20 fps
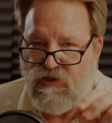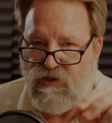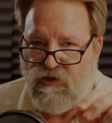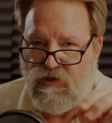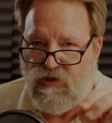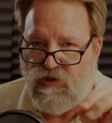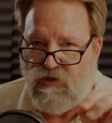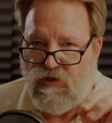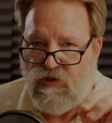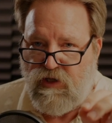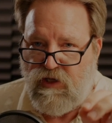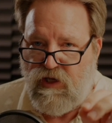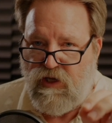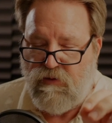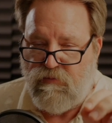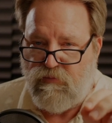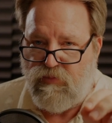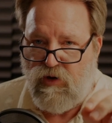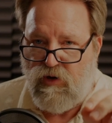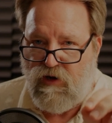to the
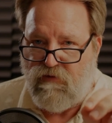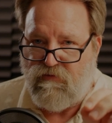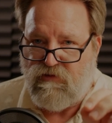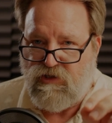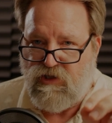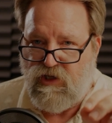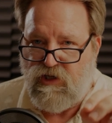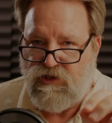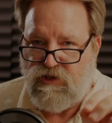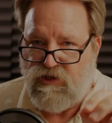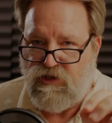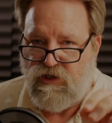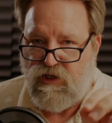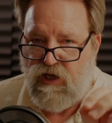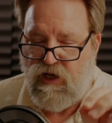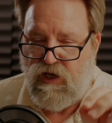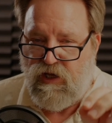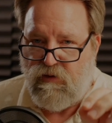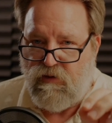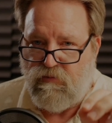improvisation
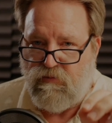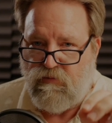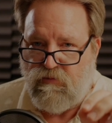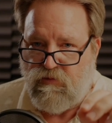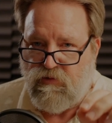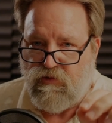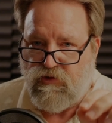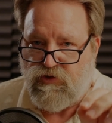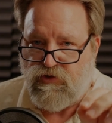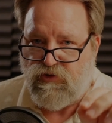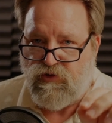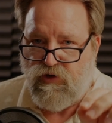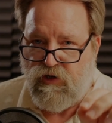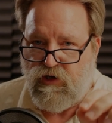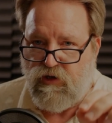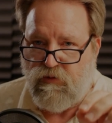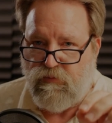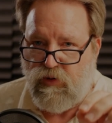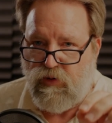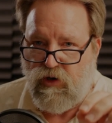game String
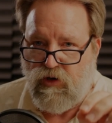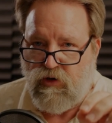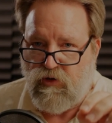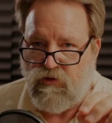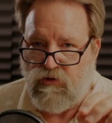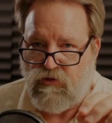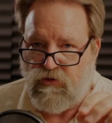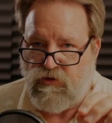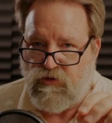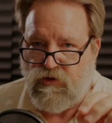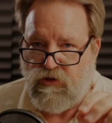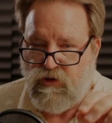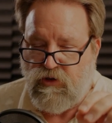of Pearls,